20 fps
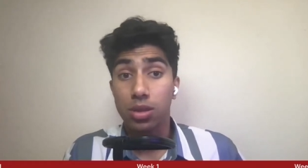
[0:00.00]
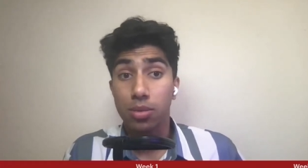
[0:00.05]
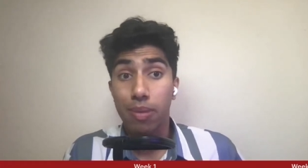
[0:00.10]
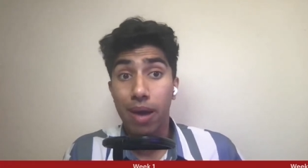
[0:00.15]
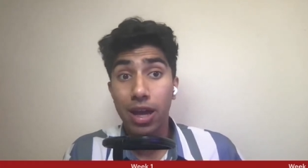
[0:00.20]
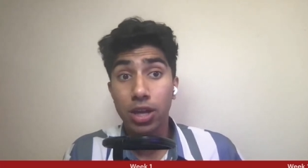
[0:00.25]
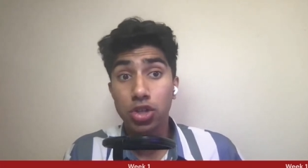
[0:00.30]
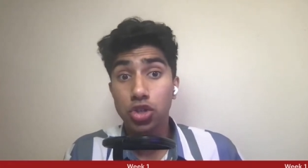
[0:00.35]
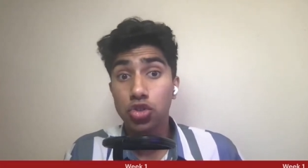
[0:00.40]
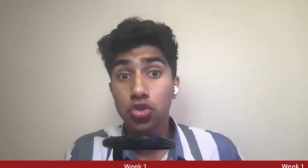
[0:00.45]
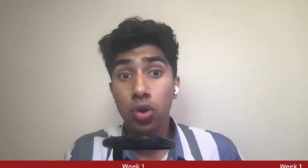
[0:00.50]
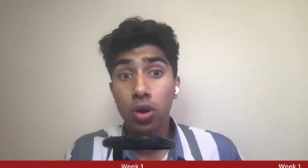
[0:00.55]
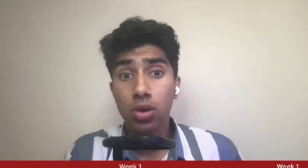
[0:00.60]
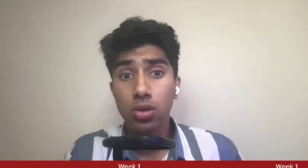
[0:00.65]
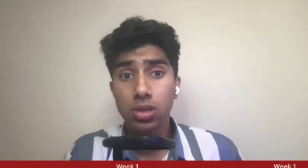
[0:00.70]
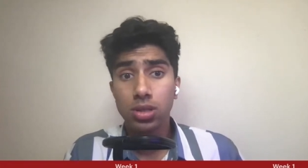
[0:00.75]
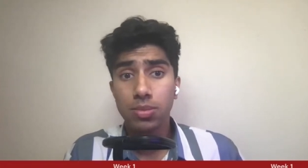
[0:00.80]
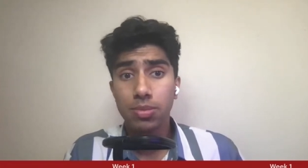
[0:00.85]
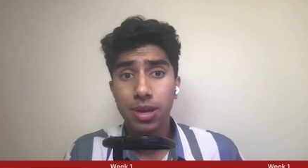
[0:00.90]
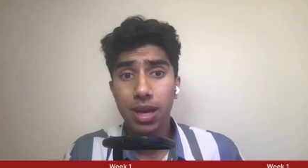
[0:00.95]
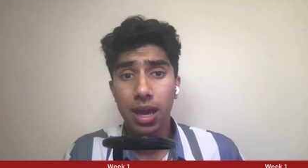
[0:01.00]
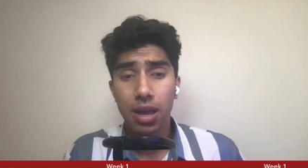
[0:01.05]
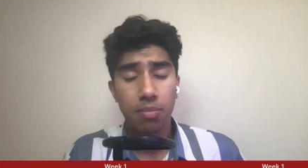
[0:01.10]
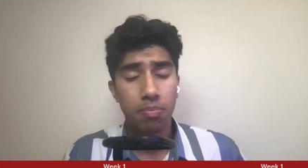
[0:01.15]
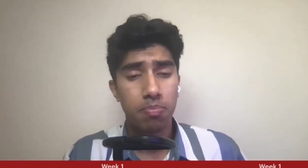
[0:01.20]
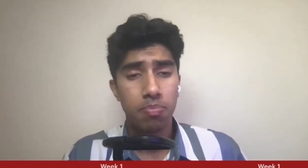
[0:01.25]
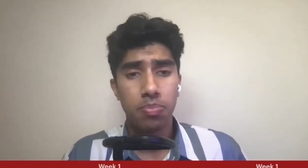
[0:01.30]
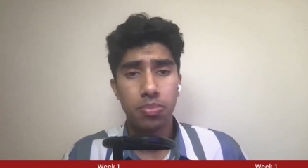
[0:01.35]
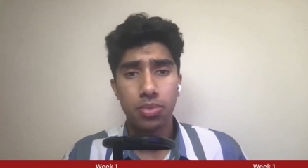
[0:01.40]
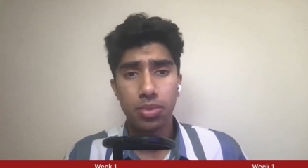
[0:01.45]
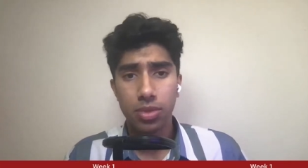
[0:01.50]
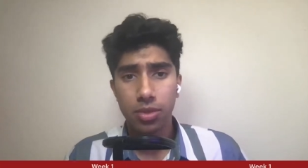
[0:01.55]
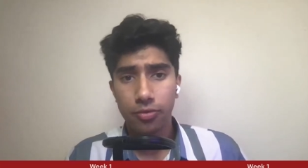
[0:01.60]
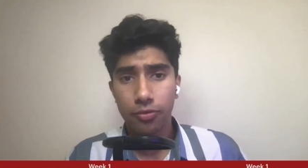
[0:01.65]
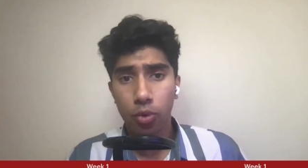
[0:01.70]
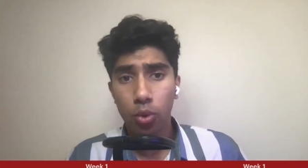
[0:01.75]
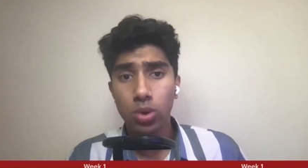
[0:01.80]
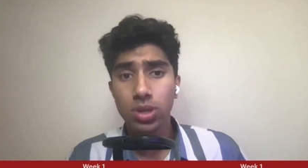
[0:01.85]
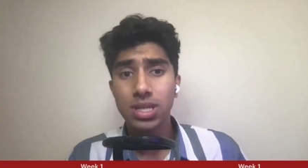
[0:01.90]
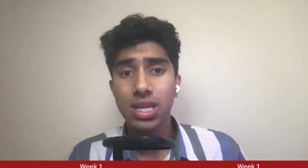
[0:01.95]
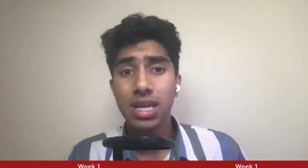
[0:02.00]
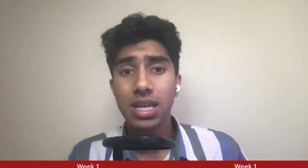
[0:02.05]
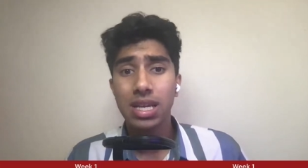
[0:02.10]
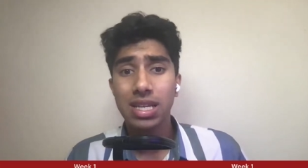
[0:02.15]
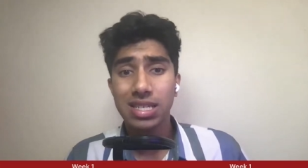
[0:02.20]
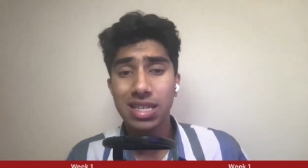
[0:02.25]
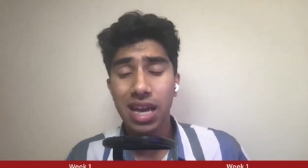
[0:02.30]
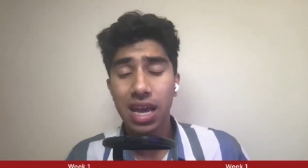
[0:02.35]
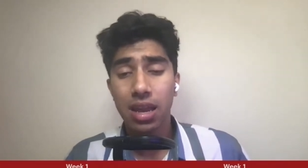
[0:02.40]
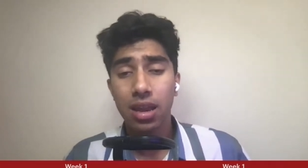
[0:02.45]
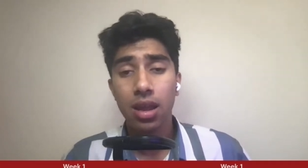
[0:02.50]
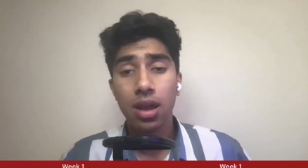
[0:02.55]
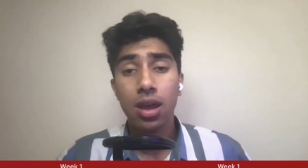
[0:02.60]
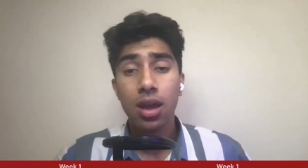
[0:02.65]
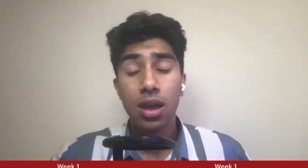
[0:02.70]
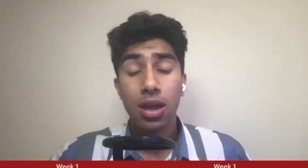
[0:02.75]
The Badgers struggled to begin, 14-10,